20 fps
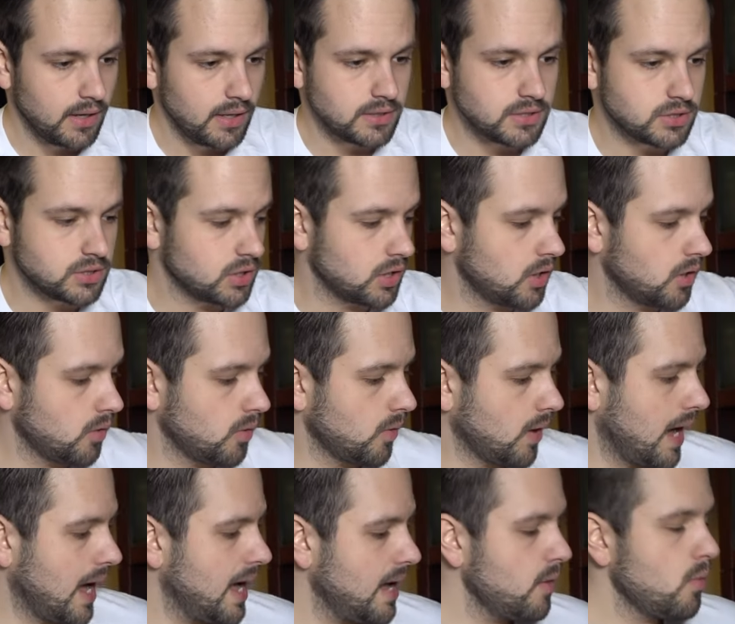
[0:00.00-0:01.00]
So
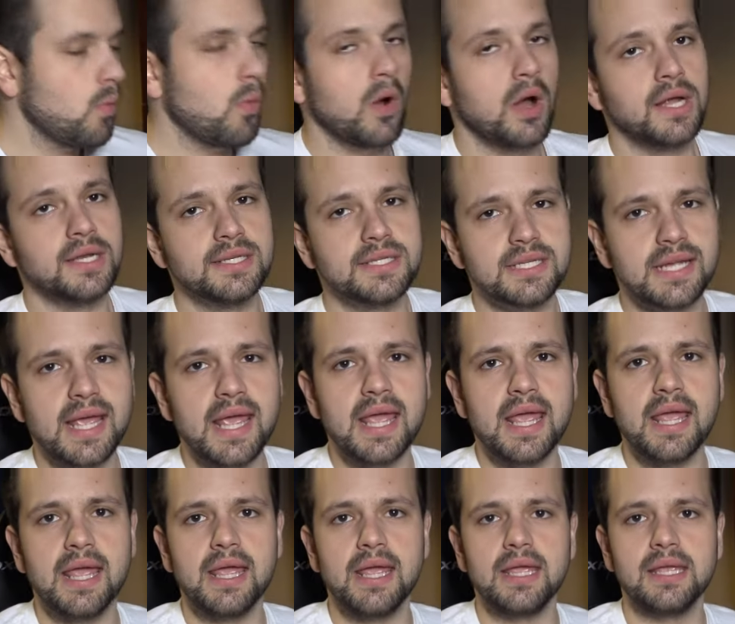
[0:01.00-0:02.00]
I want
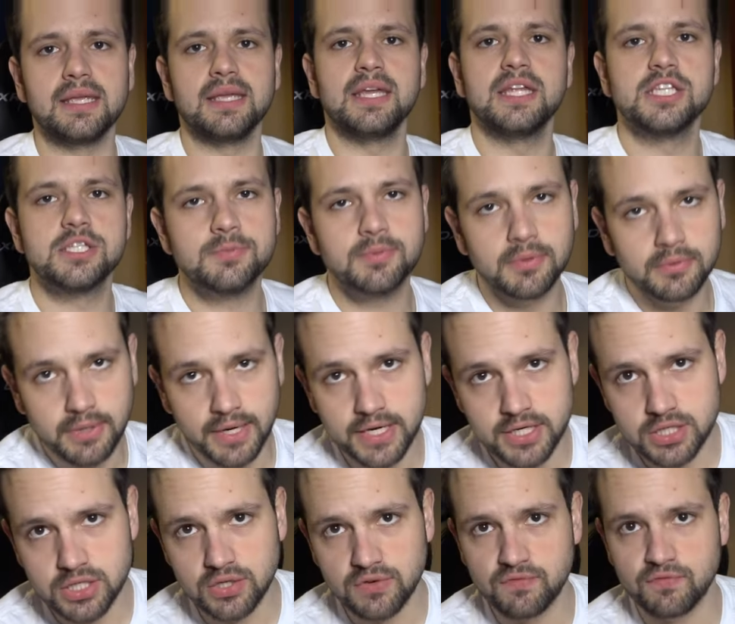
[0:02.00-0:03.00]
a
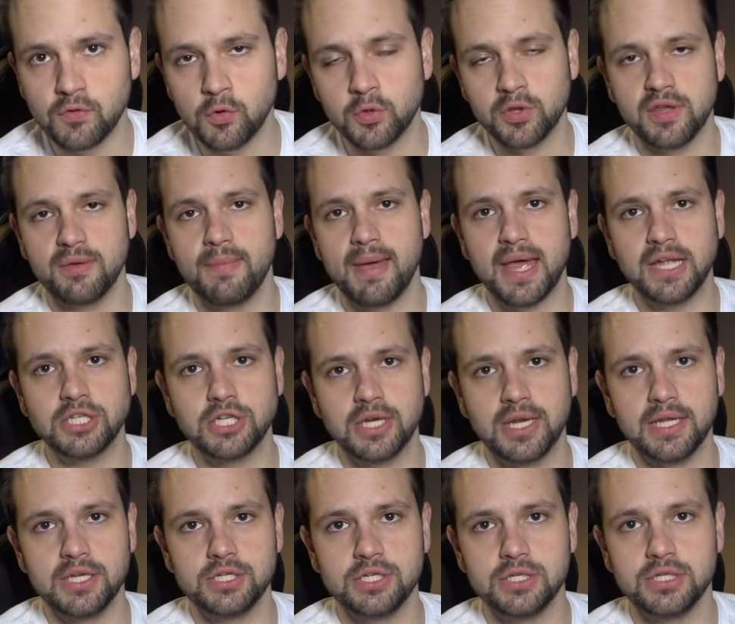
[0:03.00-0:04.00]
inspiration for the
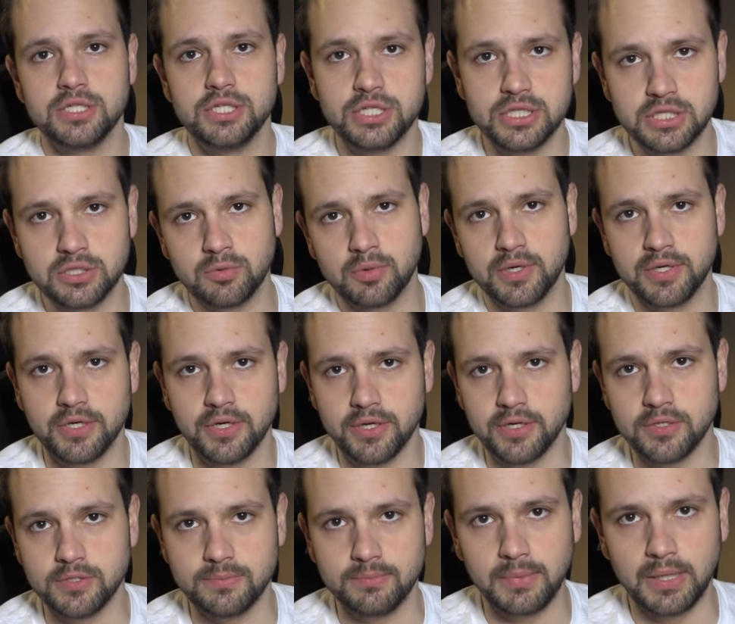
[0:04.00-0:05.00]
imagination G-Squared
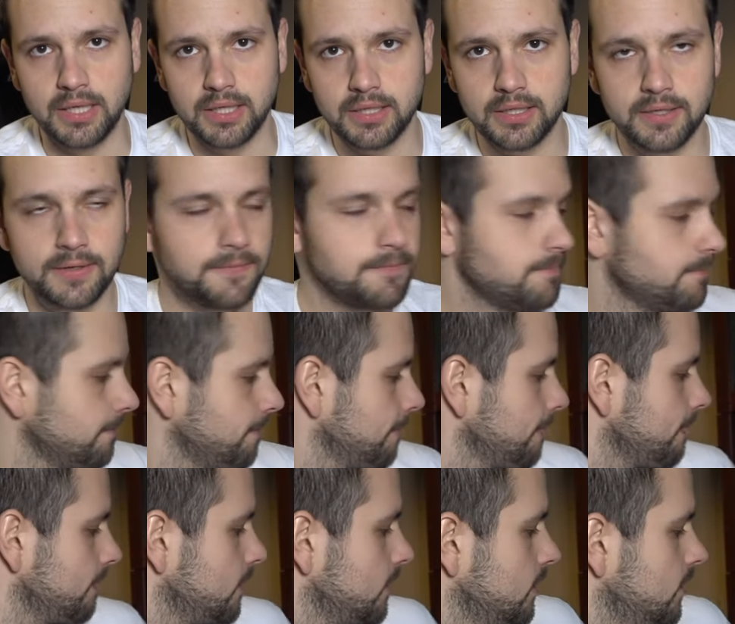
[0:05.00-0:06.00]
Yo-Yo's mug.
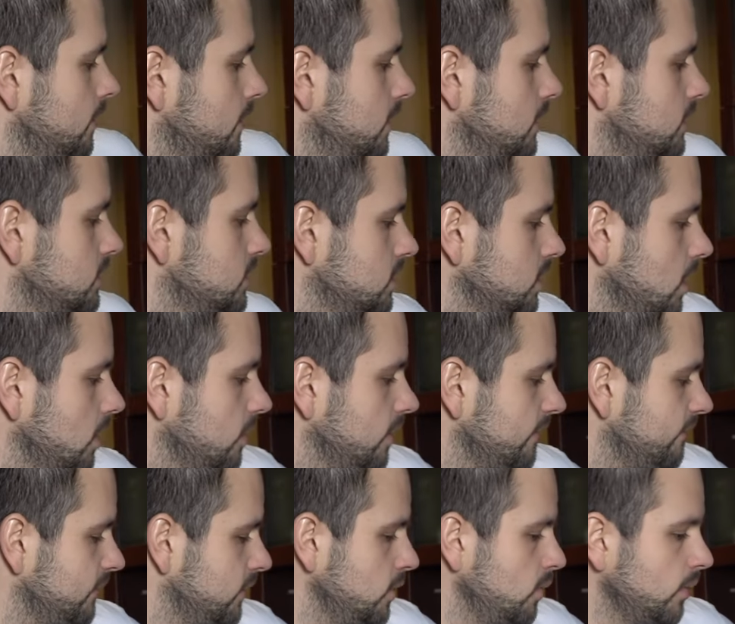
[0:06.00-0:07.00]
So
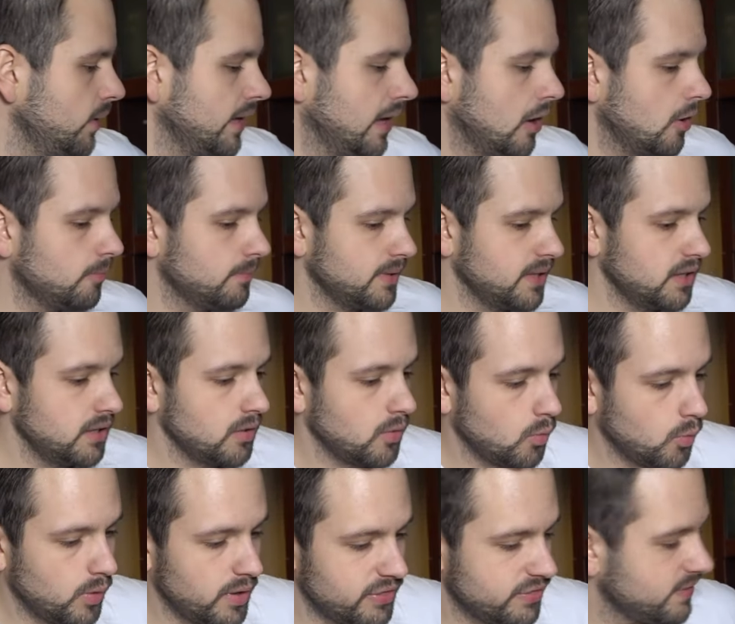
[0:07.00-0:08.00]
if you want to help me
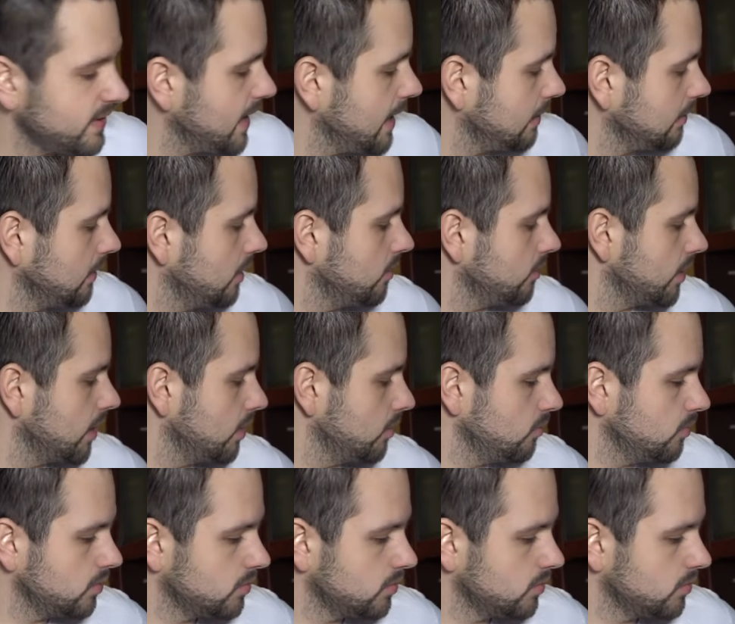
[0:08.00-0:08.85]
with that logo,